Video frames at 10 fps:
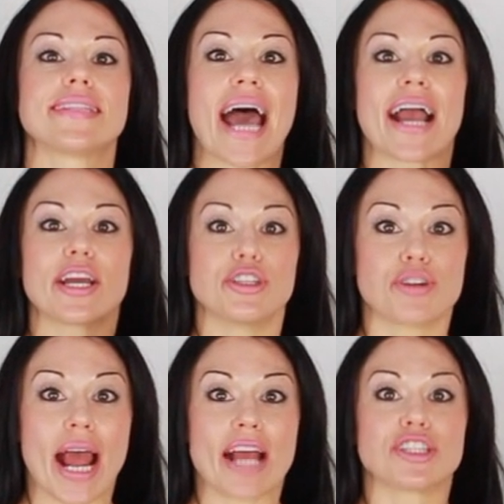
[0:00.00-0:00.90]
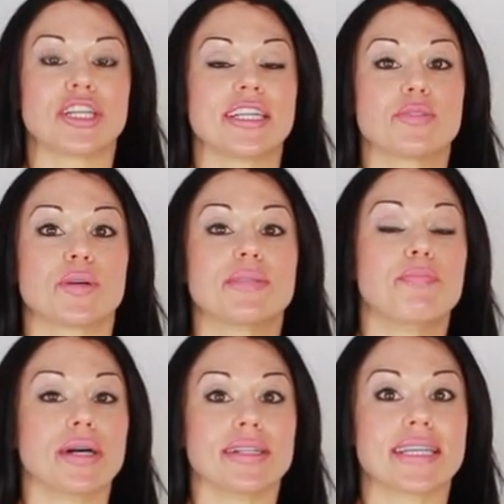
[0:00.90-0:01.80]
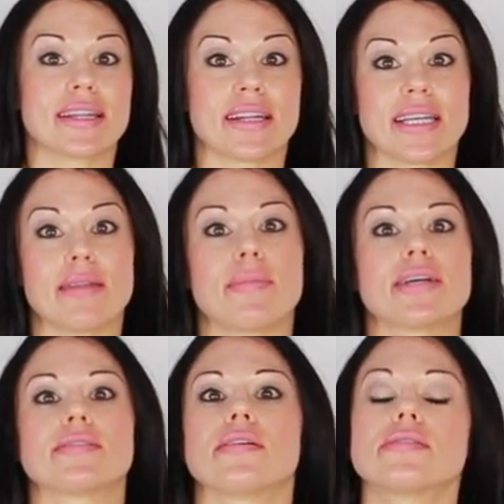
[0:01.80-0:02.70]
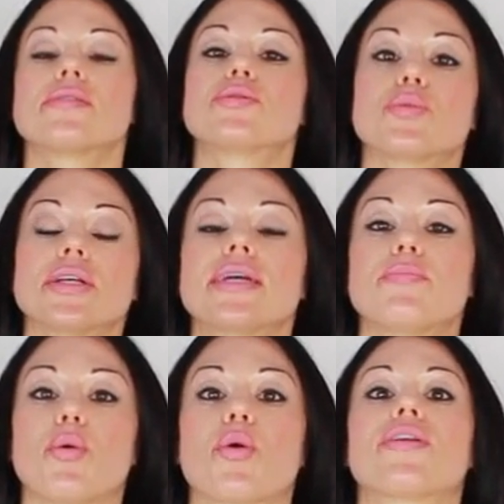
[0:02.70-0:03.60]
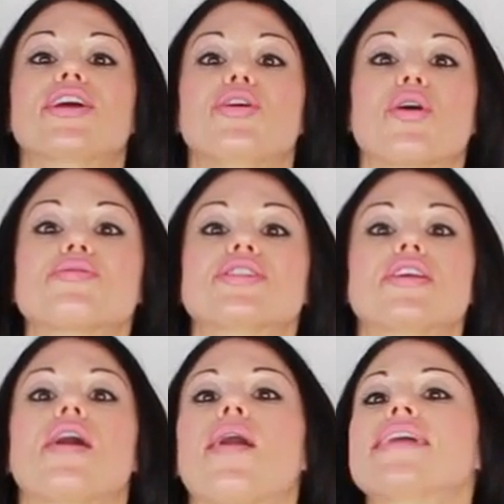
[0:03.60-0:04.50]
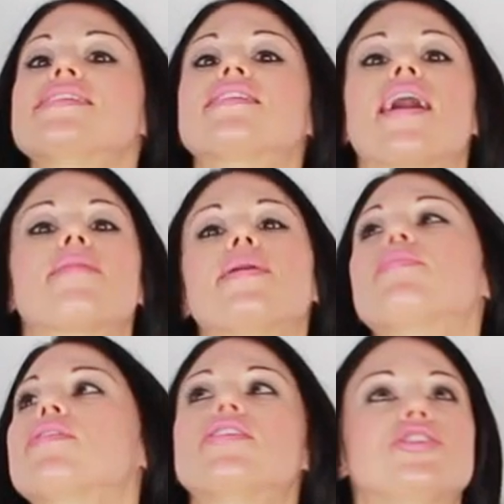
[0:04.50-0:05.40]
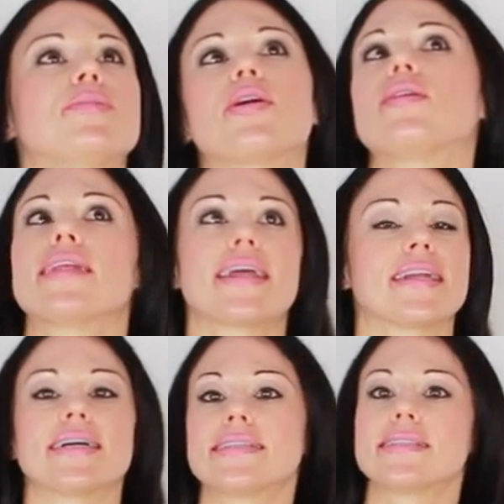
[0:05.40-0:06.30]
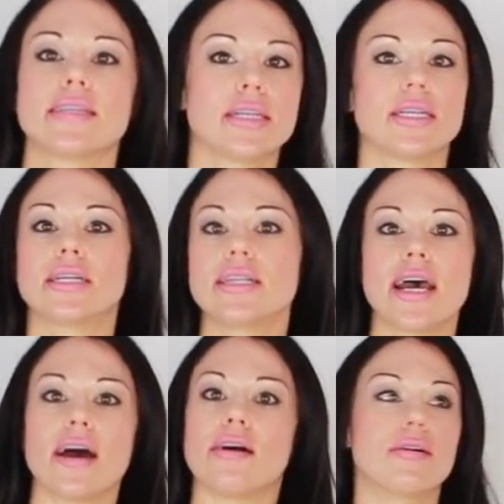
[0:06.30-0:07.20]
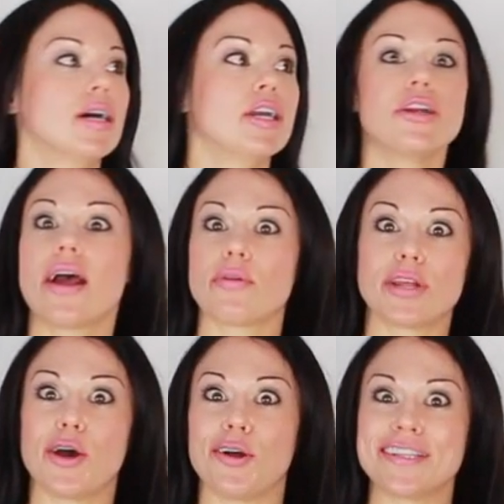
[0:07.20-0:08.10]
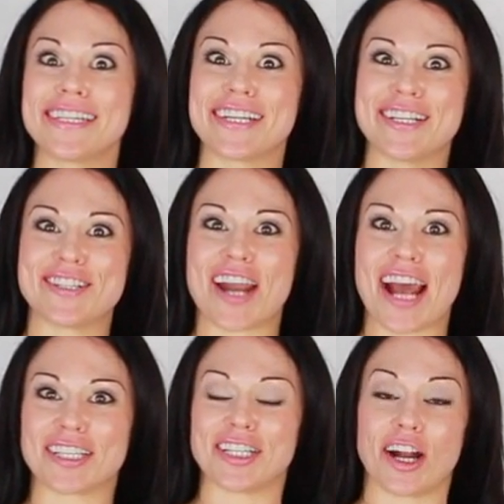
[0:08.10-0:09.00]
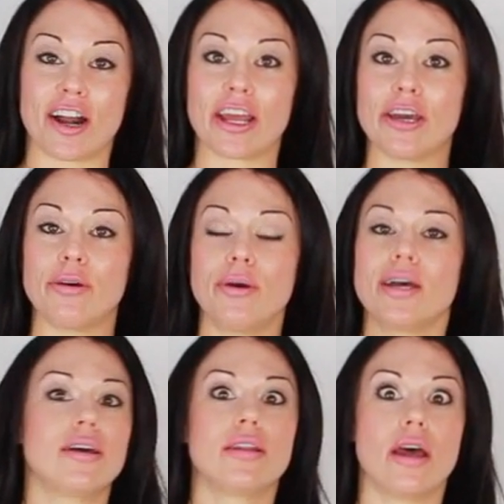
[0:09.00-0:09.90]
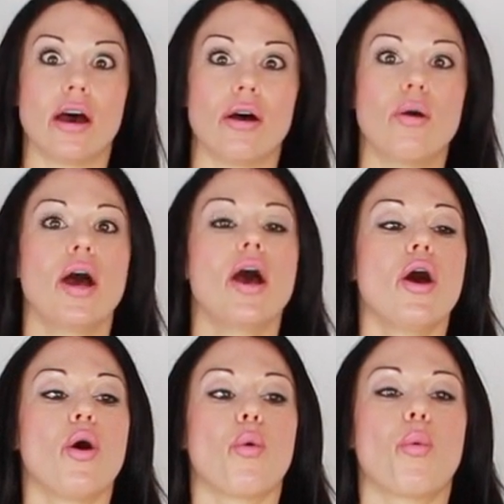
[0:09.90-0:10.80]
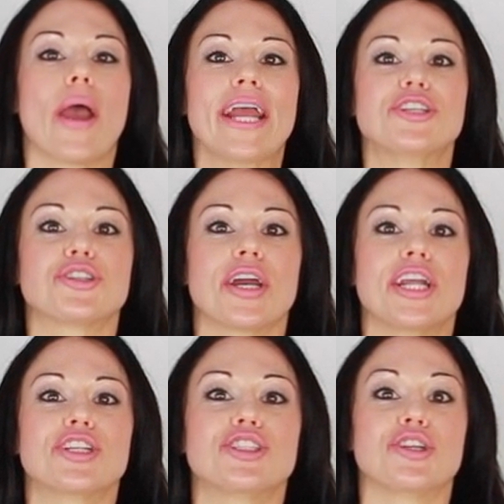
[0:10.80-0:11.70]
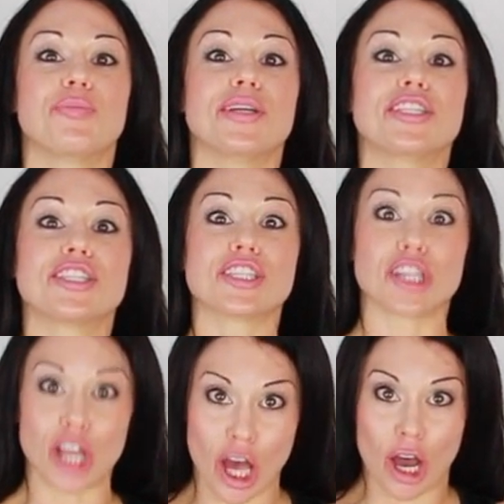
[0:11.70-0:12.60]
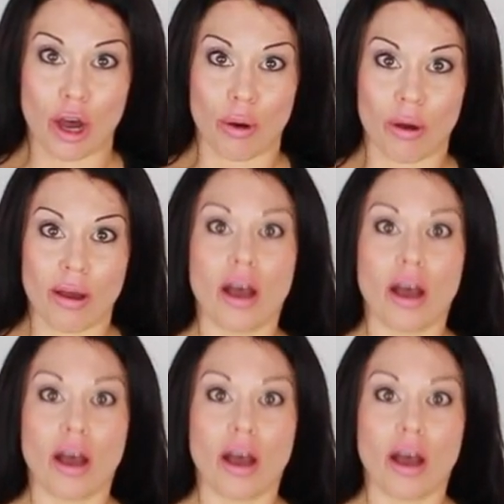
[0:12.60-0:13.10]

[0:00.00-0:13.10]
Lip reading: That contraction is what's building the lean muscle. So it's really important that you go slow. I see a lot of people in the gym going like this. No, you're not really holding a contraction, are you? No, weight training should be slow.